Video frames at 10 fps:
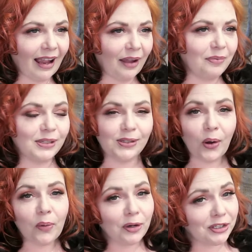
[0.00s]
was so
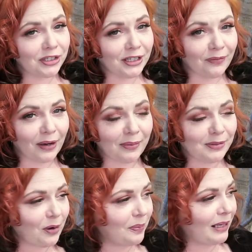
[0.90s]
appreciative when I was
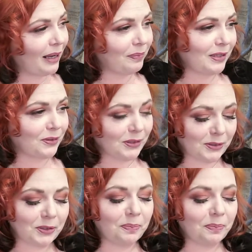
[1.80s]
opening up these crystals.